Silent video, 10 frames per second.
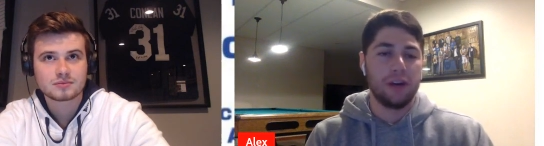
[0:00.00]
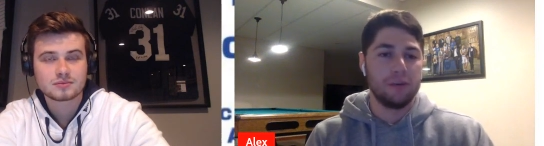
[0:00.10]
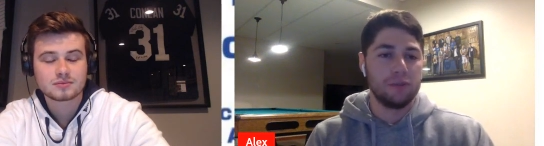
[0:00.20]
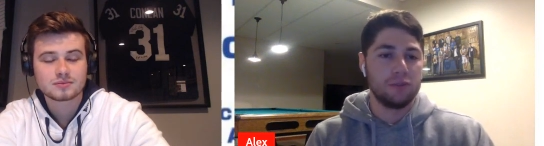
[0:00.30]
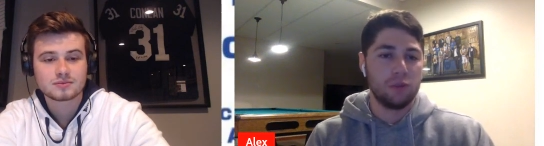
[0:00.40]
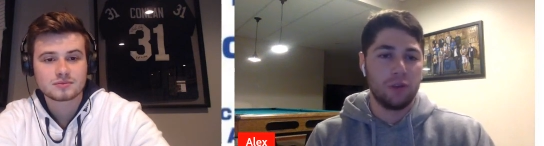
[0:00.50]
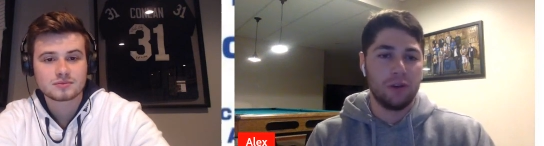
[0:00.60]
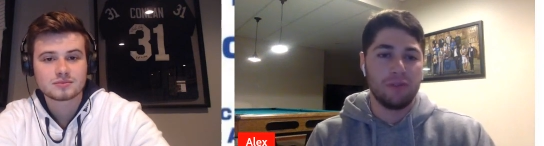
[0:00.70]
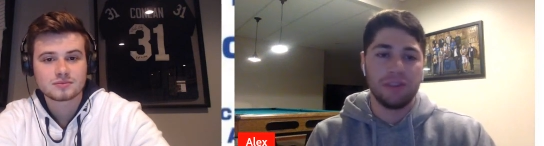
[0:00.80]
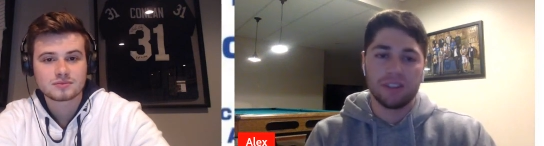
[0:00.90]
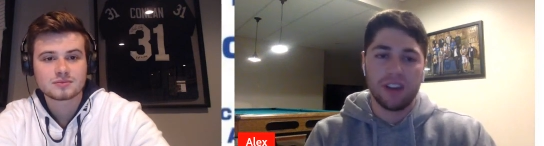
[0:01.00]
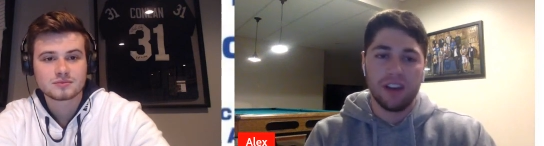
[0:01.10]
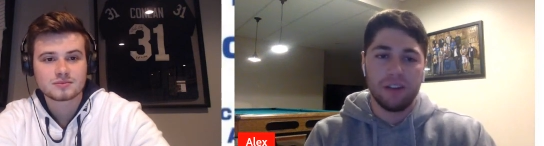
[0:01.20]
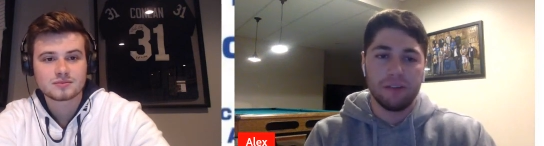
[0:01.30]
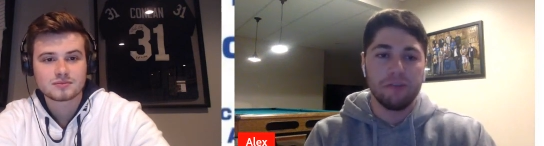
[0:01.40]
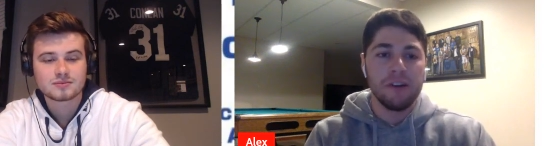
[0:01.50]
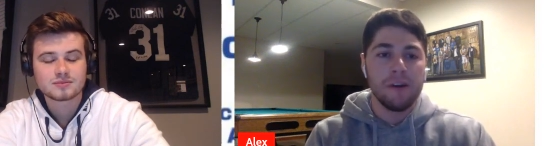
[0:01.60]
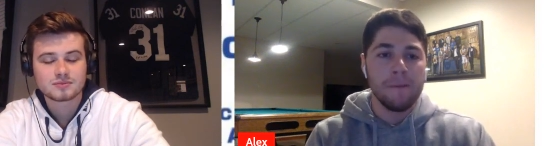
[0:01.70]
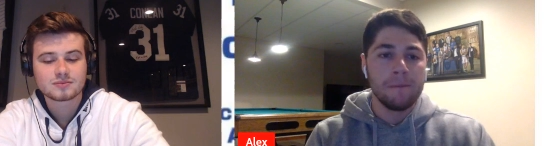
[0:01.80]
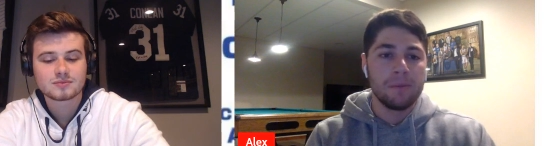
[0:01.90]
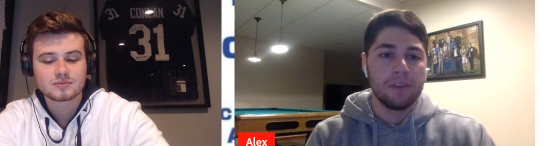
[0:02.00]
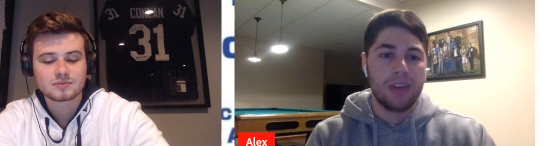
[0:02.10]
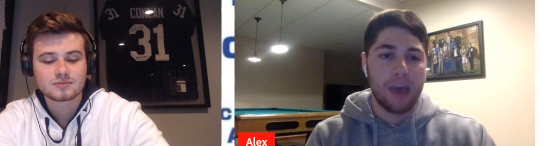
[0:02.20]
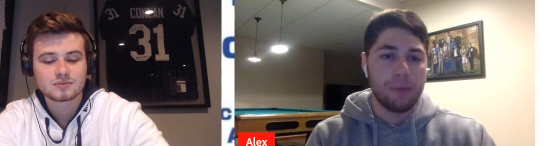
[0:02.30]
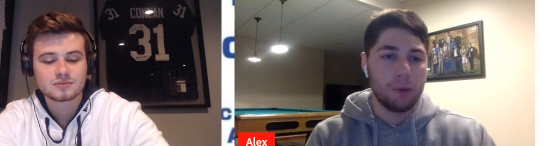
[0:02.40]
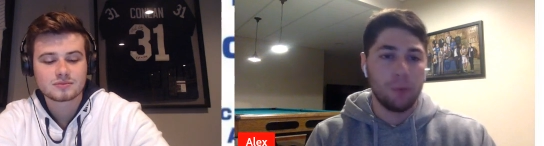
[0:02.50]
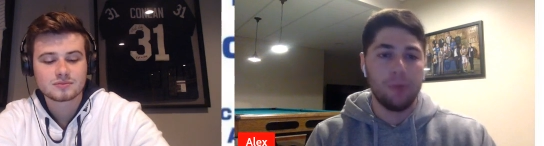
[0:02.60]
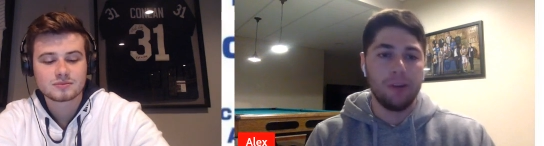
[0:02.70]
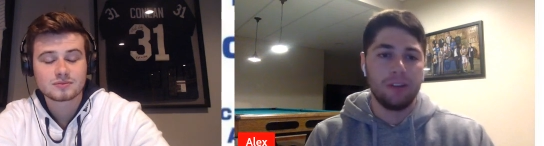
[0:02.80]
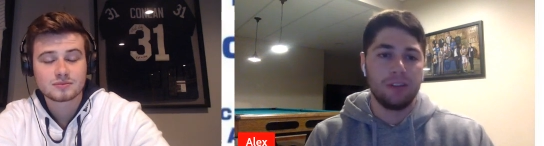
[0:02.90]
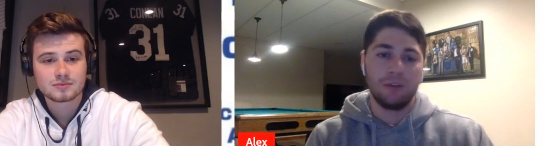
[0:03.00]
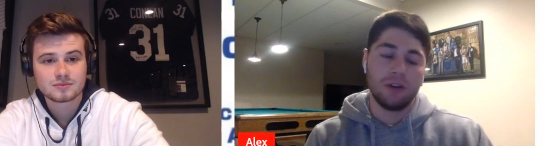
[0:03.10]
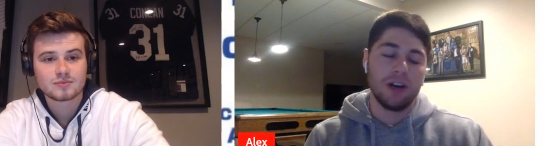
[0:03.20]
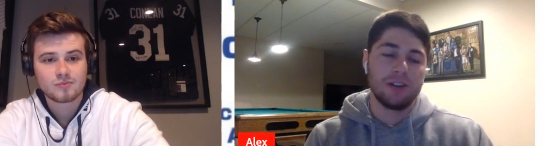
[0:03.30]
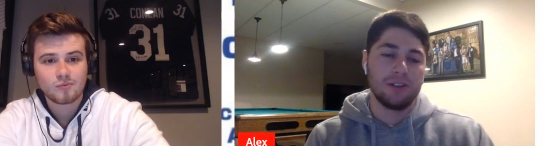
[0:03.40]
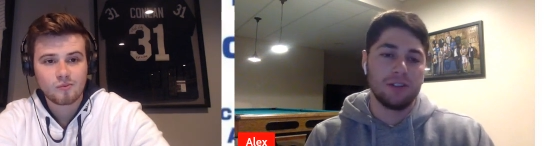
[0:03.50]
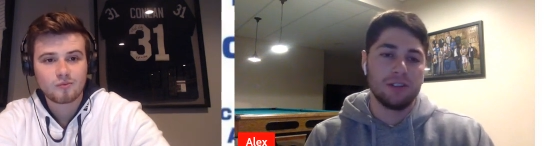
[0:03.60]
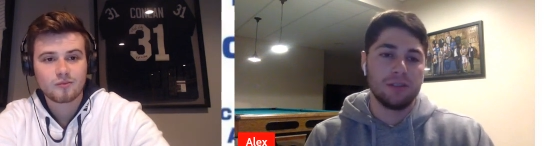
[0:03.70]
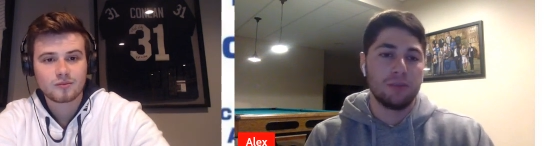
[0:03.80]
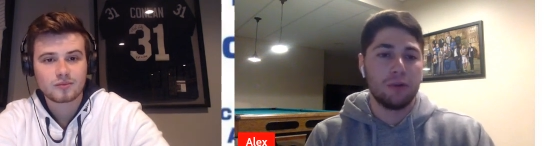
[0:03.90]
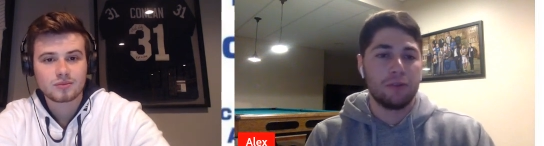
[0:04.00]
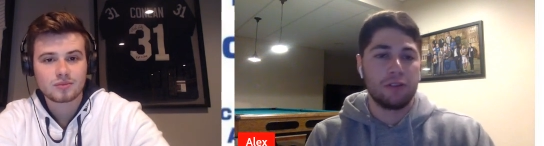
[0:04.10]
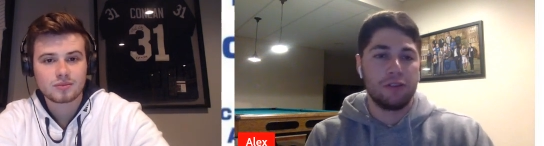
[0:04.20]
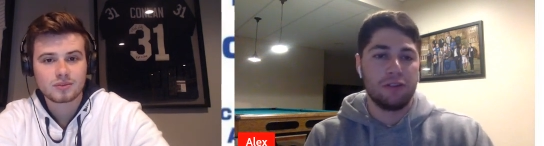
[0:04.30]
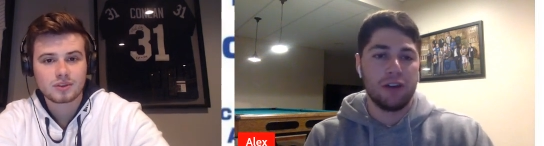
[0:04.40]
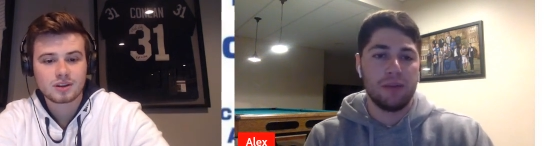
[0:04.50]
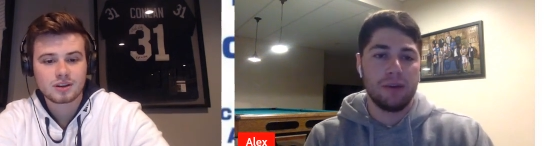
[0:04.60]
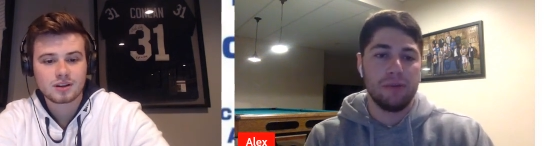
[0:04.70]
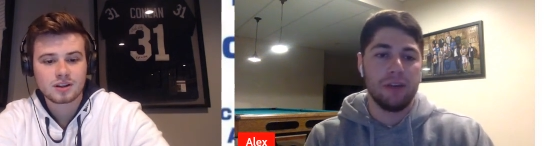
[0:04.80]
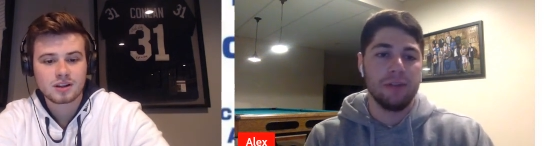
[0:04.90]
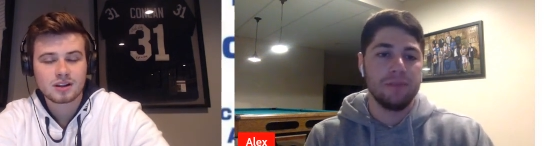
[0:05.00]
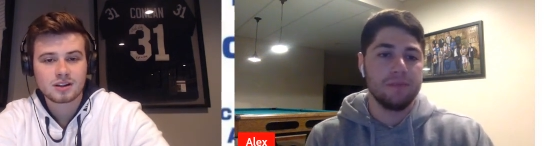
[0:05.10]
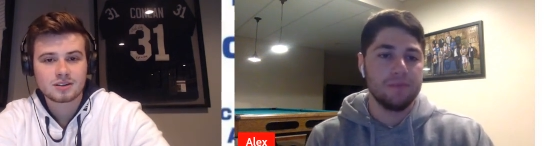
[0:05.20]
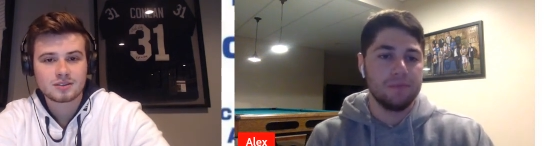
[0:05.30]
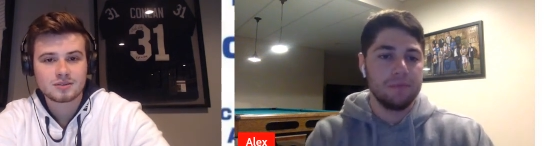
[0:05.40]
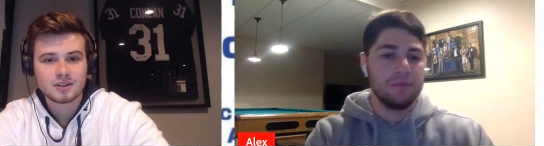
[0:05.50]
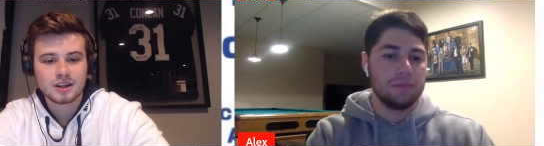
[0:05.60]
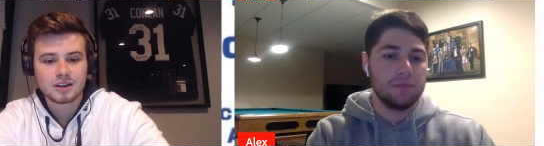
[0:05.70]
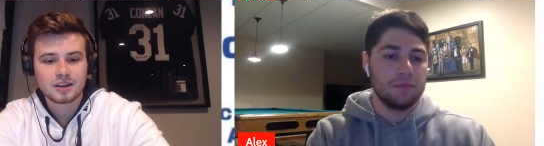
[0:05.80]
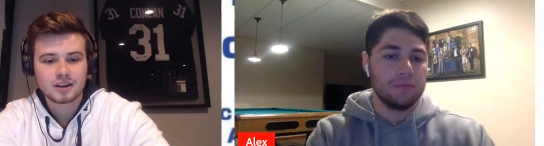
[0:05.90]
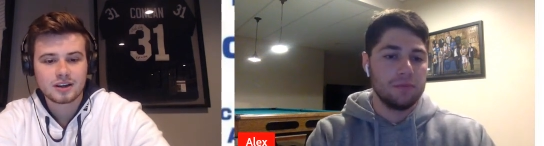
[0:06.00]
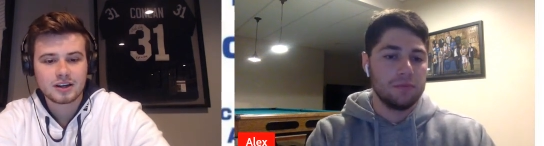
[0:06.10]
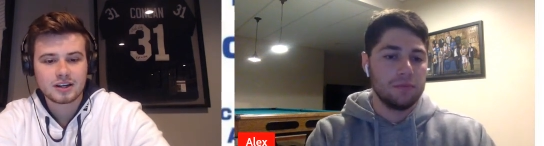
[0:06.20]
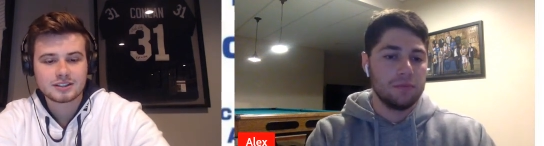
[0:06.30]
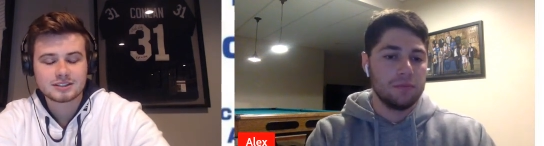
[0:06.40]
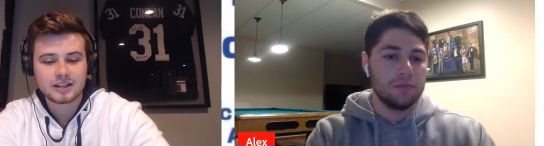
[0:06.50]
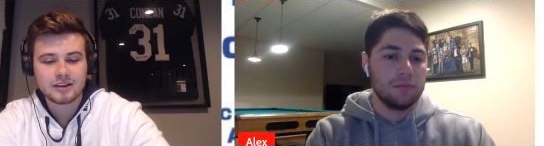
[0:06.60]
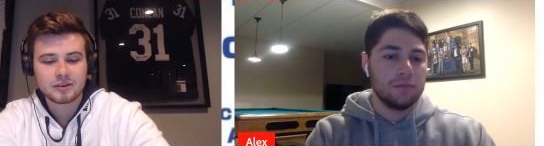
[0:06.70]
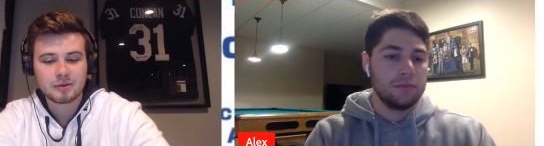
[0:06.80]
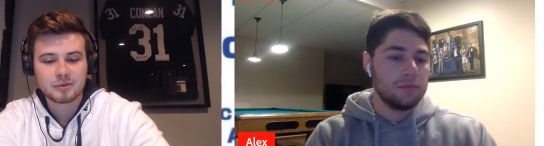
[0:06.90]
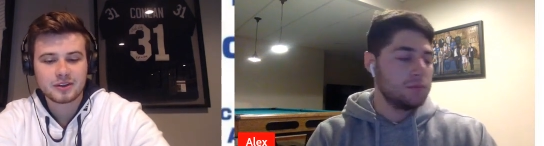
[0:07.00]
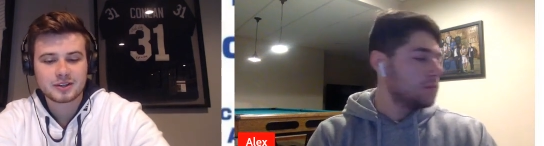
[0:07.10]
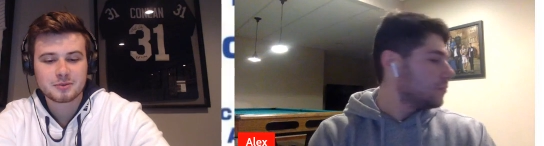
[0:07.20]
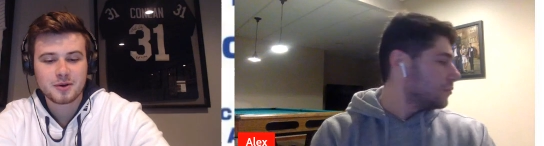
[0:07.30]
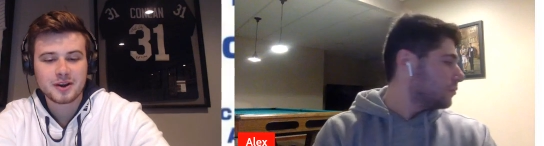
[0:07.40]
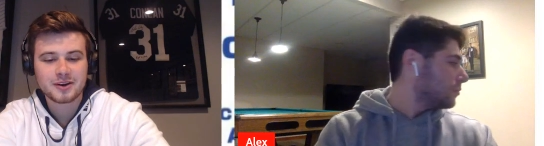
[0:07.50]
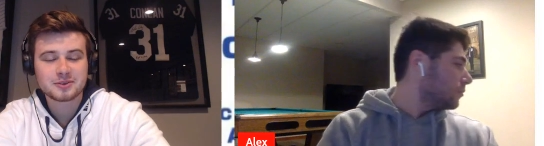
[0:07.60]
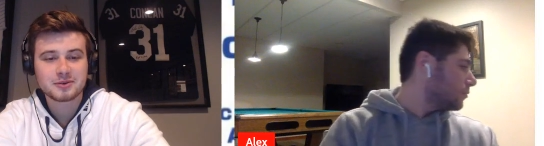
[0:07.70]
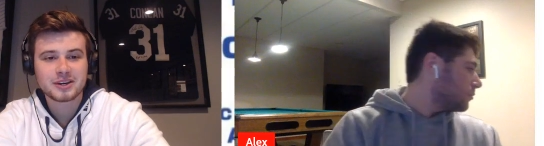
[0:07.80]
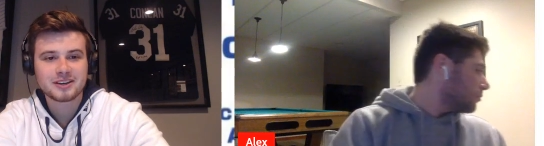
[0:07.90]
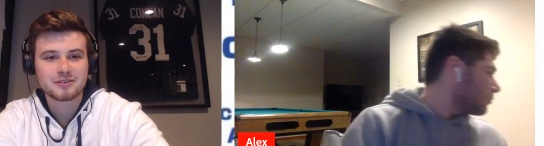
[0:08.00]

Speaker 1: comes when you have this kind of capital put into the roster is perfectly fine by me.
Speaker 2: Yeah, uh, I have a couple thoughts. One, I was waiting